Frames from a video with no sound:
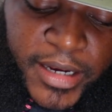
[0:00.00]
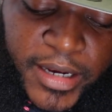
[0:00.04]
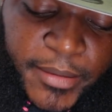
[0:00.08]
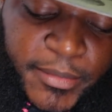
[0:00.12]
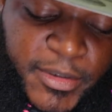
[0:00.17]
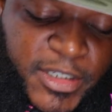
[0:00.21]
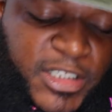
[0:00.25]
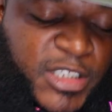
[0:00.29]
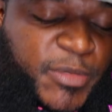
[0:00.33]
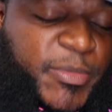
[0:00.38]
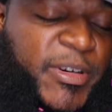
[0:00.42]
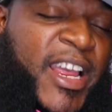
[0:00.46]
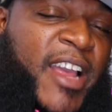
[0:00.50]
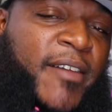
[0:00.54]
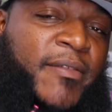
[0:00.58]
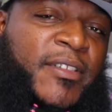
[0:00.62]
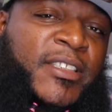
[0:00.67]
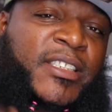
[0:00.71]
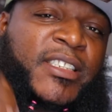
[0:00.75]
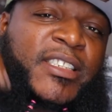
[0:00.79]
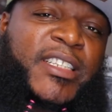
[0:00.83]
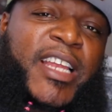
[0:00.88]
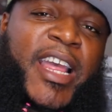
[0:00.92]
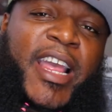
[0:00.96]
Them niggas be
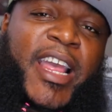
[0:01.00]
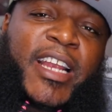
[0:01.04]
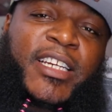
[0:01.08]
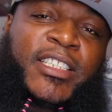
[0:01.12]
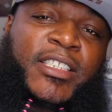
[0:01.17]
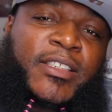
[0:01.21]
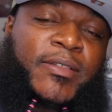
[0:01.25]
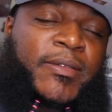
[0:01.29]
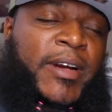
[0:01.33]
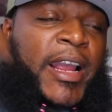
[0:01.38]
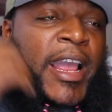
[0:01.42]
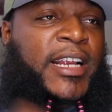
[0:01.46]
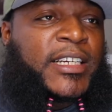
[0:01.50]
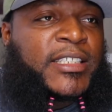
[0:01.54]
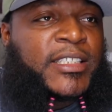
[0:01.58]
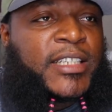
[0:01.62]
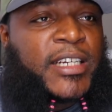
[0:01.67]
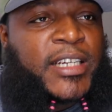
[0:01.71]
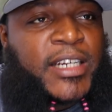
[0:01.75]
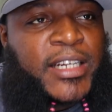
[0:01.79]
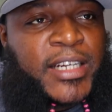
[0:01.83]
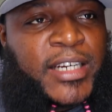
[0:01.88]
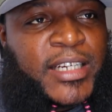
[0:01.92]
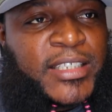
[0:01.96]
having stacks and racks,
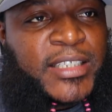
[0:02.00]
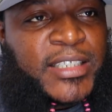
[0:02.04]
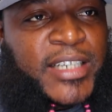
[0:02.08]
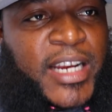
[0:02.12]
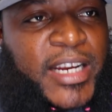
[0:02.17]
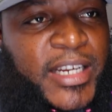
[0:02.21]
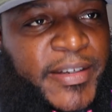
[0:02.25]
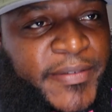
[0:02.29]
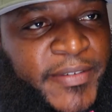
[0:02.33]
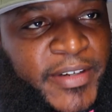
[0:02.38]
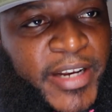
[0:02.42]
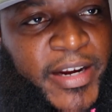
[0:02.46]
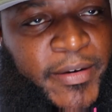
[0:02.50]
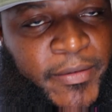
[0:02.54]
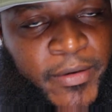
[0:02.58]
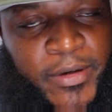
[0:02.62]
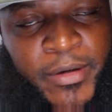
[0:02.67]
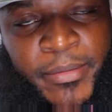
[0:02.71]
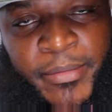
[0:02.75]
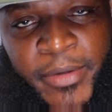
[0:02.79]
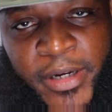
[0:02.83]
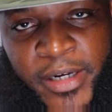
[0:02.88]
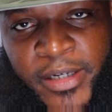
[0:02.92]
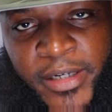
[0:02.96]
nigga. That's not even their
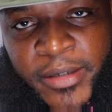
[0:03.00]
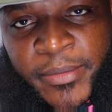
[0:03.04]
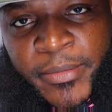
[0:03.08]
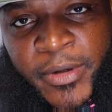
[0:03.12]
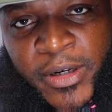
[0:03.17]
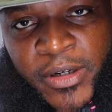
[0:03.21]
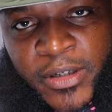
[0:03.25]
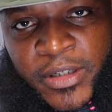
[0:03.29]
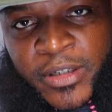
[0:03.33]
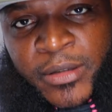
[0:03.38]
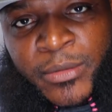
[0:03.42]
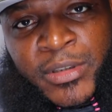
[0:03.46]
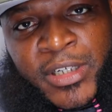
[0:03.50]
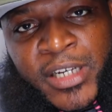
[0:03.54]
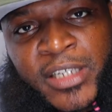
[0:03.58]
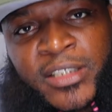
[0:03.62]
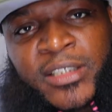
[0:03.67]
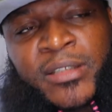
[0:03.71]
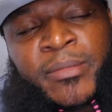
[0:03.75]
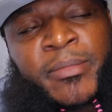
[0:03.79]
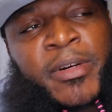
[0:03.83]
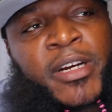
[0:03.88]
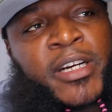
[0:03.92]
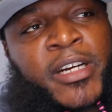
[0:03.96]
real money, bro. You know what I'm saying?
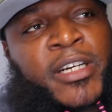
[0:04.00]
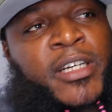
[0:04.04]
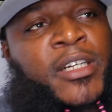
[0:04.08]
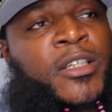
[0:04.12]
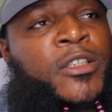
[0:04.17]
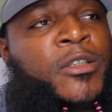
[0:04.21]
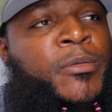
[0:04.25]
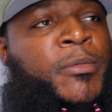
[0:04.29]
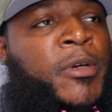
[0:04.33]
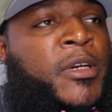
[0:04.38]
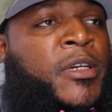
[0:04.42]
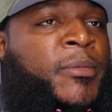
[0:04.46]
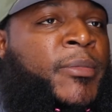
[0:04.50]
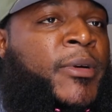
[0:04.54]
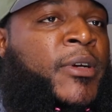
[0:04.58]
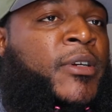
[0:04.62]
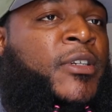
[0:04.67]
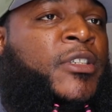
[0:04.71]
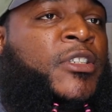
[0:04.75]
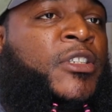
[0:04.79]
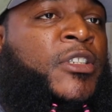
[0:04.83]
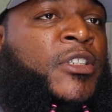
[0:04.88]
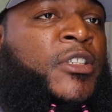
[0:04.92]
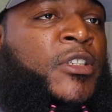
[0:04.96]
That's somebody else's money, bro.
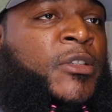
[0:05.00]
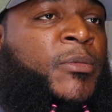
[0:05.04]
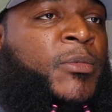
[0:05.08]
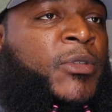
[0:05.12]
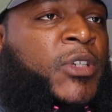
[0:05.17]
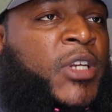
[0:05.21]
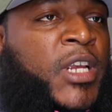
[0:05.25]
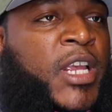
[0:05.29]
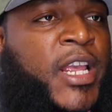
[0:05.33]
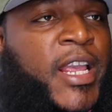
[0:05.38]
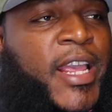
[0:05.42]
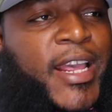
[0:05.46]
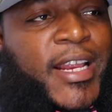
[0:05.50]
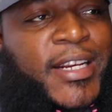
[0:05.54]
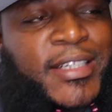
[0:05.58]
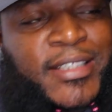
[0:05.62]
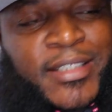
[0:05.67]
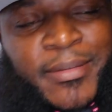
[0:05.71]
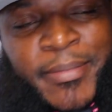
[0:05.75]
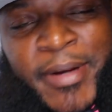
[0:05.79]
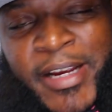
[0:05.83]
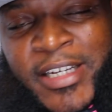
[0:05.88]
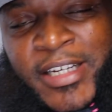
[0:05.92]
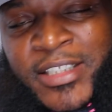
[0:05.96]
That's stupid. And
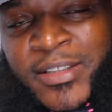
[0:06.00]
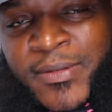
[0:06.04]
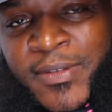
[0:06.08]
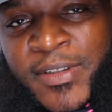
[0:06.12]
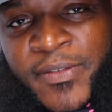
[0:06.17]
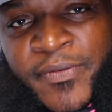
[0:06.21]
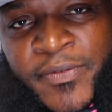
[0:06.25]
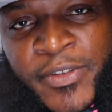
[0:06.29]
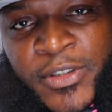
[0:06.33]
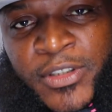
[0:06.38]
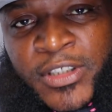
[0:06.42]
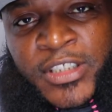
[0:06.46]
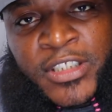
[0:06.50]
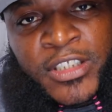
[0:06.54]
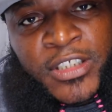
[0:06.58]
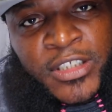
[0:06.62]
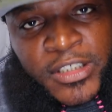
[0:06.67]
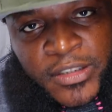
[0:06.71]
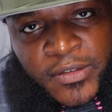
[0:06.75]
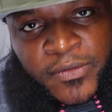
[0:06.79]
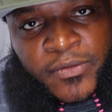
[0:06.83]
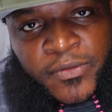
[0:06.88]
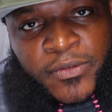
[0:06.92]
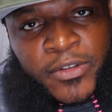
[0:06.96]
it's amazing what a filter
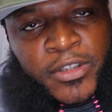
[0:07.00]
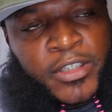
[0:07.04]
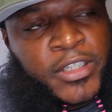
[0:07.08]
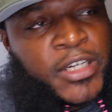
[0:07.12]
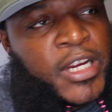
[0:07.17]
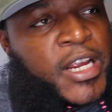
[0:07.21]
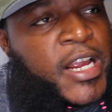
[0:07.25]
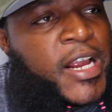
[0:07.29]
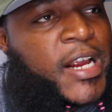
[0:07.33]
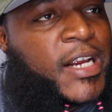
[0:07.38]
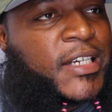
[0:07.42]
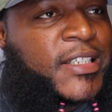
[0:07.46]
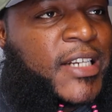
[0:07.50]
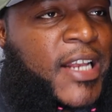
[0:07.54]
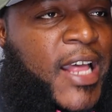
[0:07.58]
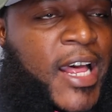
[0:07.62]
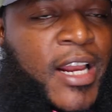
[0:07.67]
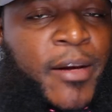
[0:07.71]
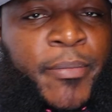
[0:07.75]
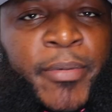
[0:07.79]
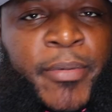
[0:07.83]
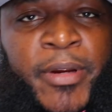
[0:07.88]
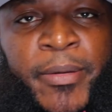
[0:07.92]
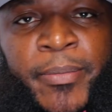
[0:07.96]
can do for you. There's a
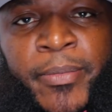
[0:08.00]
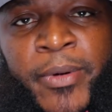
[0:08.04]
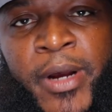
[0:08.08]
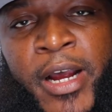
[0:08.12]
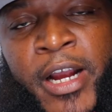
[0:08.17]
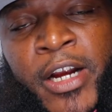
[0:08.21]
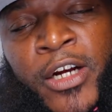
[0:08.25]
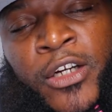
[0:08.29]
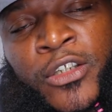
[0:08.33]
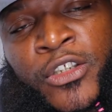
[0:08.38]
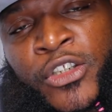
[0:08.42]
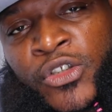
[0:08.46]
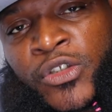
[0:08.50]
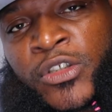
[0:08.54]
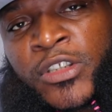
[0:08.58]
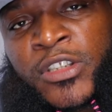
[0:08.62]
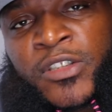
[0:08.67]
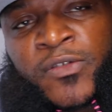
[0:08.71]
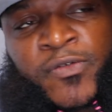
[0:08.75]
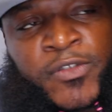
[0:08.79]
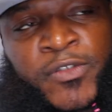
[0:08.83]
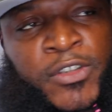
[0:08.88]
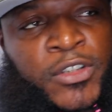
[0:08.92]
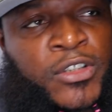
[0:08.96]
lot of people out here who use
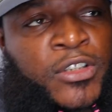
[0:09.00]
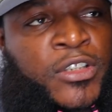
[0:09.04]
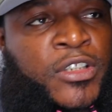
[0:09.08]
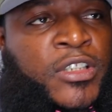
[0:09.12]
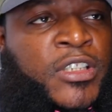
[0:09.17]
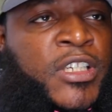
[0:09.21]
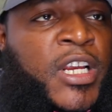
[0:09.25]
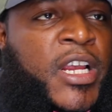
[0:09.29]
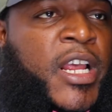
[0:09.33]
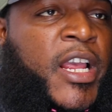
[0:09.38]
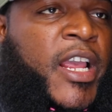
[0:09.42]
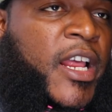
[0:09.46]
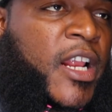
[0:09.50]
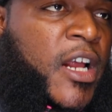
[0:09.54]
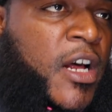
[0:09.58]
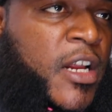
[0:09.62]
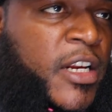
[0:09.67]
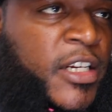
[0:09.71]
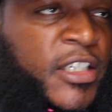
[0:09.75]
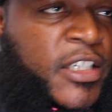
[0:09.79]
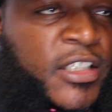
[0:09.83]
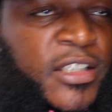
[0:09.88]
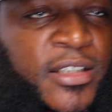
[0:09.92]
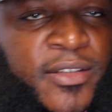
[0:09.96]
these filters, and
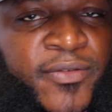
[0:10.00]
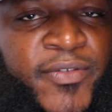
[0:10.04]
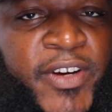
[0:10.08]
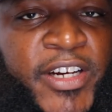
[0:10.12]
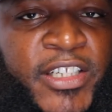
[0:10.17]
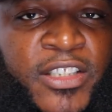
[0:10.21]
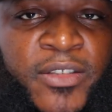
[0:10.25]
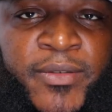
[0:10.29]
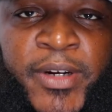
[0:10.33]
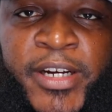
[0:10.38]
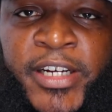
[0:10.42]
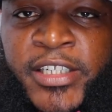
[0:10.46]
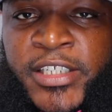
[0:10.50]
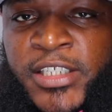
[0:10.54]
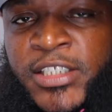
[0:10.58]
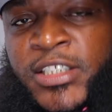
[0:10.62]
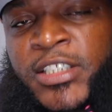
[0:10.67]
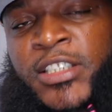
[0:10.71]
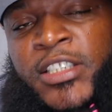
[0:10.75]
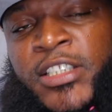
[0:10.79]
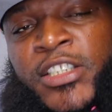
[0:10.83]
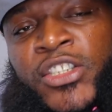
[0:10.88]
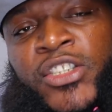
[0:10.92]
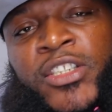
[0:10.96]
all this is face
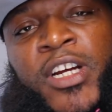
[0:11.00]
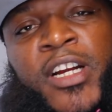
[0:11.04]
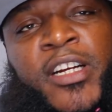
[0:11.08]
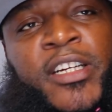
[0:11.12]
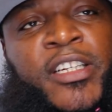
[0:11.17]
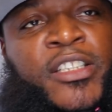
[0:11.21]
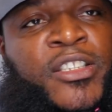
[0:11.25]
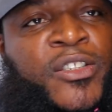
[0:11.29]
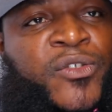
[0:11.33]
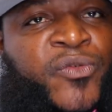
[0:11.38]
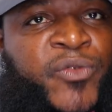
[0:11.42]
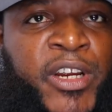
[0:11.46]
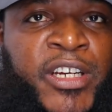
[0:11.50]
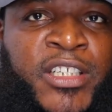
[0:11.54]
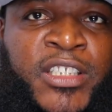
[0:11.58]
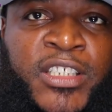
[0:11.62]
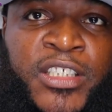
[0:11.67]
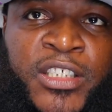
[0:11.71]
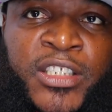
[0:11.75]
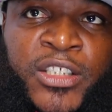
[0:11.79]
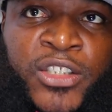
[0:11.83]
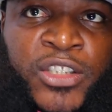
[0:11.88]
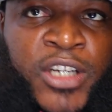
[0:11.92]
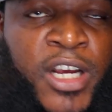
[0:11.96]
recognition. They're trying to get your face,
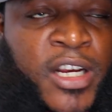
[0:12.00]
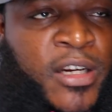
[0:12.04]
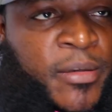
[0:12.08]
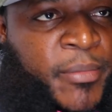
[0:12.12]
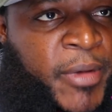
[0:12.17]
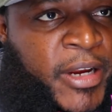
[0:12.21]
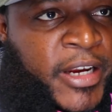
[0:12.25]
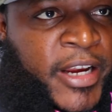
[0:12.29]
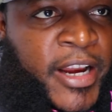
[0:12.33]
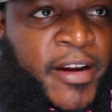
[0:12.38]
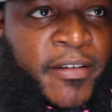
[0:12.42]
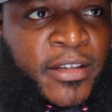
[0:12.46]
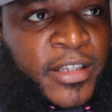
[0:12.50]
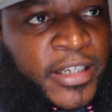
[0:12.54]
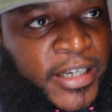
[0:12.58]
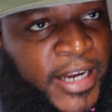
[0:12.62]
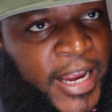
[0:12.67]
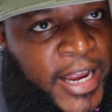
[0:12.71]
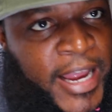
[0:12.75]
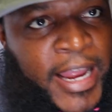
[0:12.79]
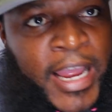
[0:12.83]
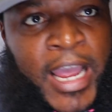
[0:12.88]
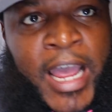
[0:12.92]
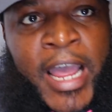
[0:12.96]
they're trying to make
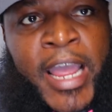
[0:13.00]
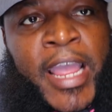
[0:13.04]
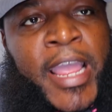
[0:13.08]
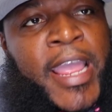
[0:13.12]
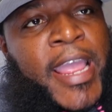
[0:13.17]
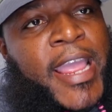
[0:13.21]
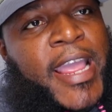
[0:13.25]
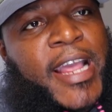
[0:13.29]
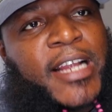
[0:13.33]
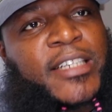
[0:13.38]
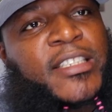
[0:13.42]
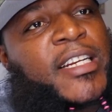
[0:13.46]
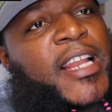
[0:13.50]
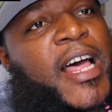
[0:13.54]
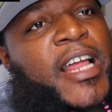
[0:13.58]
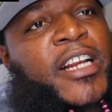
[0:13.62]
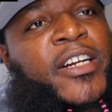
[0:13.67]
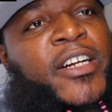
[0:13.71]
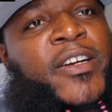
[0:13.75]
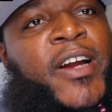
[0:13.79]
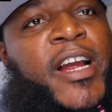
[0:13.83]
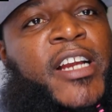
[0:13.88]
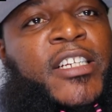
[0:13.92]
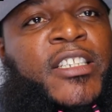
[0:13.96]
everything AI. It's a
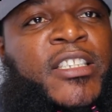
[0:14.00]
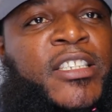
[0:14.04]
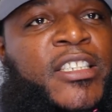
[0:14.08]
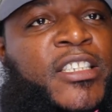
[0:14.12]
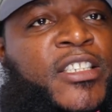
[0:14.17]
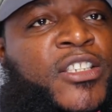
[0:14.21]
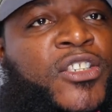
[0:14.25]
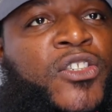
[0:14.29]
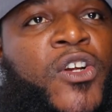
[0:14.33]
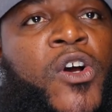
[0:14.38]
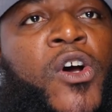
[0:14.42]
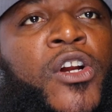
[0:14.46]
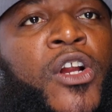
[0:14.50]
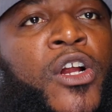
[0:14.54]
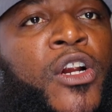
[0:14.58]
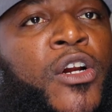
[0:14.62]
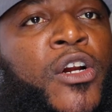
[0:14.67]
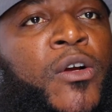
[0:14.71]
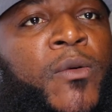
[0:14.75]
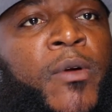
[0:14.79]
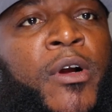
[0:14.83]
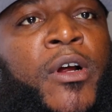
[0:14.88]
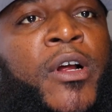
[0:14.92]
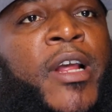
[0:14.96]
lot of crazy shit that's going on
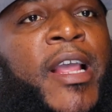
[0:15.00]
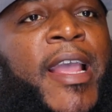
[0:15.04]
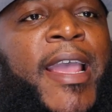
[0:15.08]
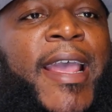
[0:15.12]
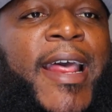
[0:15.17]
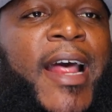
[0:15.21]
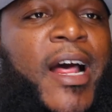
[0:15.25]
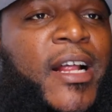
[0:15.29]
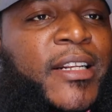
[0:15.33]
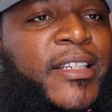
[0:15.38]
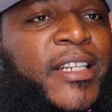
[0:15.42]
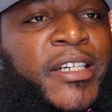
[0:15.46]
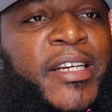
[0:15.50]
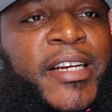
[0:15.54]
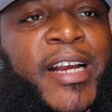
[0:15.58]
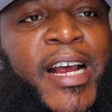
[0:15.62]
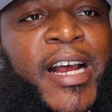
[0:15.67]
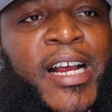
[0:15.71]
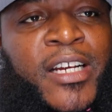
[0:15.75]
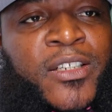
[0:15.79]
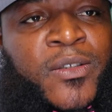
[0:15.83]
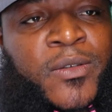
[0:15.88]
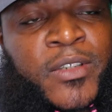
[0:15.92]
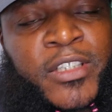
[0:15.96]
in the world. And I don't think you
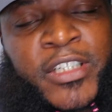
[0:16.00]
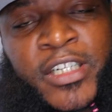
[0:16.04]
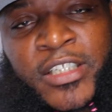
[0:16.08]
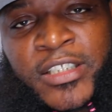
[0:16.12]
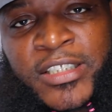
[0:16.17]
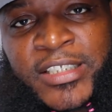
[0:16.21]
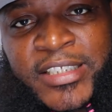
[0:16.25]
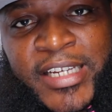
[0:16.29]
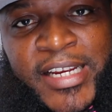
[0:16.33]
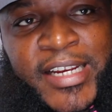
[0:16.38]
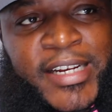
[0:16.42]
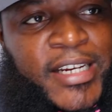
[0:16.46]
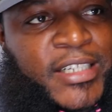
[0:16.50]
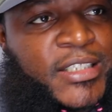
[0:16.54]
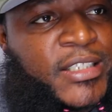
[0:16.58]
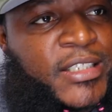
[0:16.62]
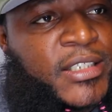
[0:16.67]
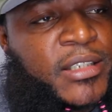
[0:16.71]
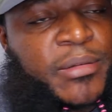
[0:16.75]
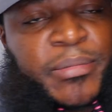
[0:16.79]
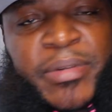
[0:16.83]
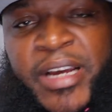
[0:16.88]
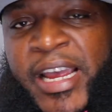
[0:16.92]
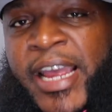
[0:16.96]
guys really understand that
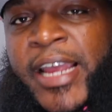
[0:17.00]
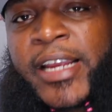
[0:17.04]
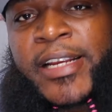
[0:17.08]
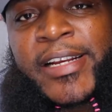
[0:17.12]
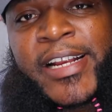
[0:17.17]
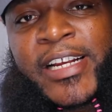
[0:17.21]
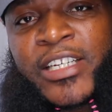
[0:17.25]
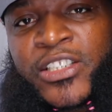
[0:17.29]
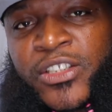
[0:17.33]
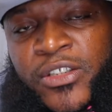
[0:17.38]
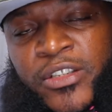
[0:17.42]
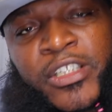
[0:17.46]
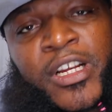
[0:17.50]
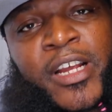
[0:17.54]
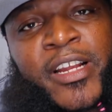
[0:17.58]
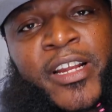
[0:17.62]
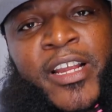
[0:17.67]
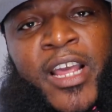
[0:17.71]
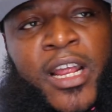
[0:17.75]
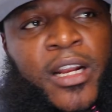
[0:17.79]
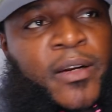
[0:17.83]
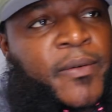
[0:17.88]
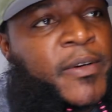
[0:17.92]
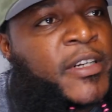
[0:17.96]
shit, but hey, that's on y'all.
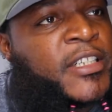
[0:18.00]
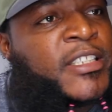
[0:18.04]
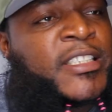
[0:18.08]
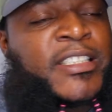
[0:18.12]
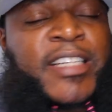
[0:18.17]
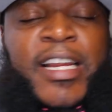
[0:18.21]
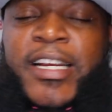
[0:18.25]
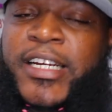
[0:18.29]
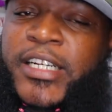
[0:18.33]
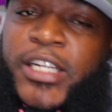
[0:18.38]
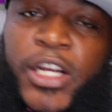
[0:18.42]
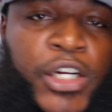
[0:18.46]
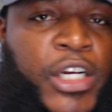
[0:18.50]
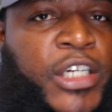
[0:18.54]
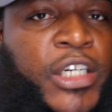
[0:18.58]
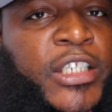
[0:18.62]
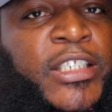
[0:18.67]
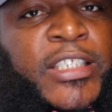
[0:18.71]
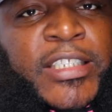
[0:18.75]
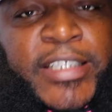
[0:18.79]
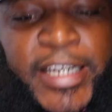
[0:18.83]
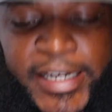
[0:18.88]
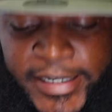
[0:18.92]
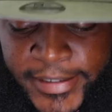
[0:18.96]
Y'all don't understand it, don't
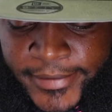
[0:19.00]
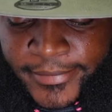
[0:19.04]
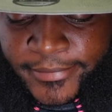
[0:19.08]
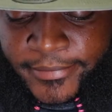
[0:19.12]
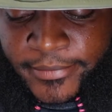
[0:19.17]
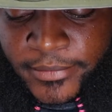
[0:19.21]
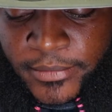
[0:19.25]
understand.